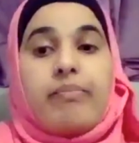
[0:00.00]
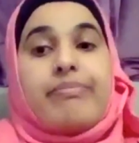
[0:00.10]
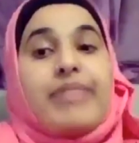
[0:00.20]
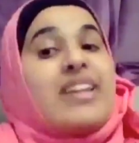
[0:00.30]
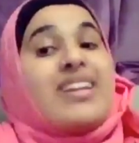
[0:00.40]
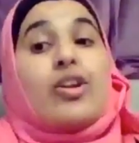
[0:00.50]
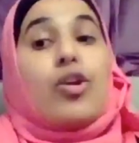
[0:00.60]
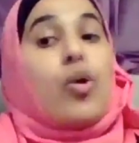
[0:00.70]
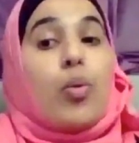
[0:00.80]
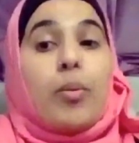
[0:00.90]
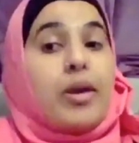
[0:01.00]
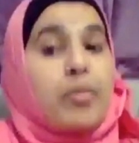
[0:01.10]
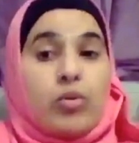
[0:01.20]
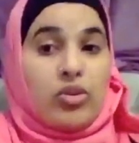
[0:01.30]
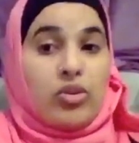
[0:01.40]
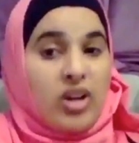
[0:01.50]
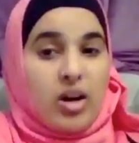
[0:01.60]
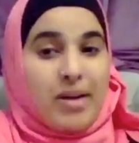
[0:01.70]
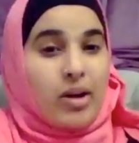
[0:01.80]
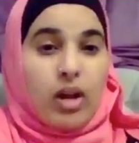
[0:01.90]
They didn't know what baby was going to come
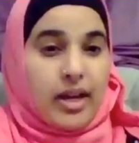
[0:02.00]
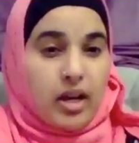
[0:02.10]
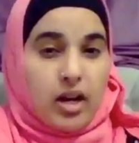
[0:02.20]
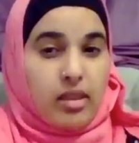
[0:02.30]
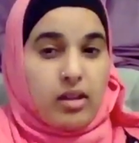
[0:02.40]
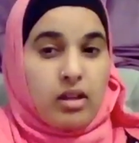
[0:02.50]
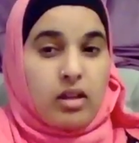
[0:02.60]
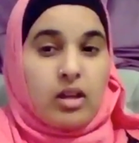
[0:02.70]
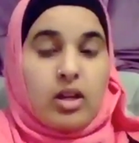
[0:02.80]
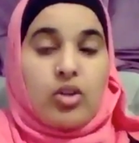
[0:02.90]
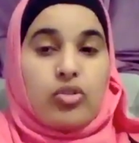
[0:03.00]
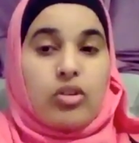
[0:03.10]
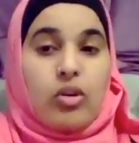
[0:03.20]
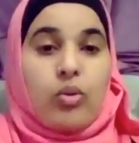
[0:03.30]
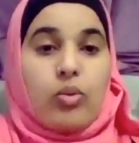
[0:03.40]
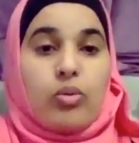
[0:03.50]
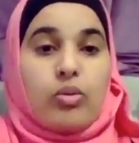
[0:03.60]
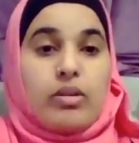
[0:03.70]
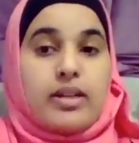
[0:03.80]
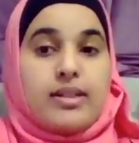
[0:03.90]
out like either. So
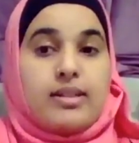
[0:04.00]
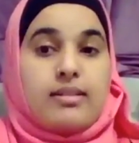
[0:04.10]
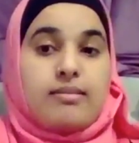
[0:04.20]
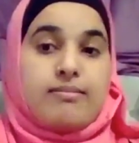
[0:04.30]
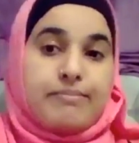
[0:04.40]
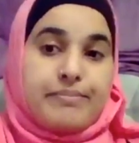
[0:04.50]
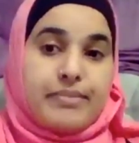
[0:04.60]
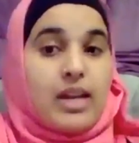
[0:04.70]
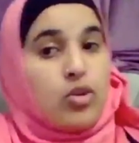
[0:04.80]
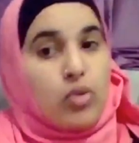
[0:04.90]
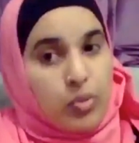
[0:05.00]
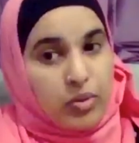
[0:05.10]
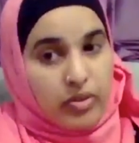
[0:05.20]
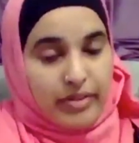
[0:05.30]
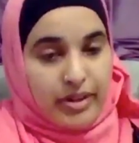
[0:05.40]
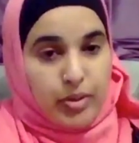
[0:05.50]
they knew he wasn't very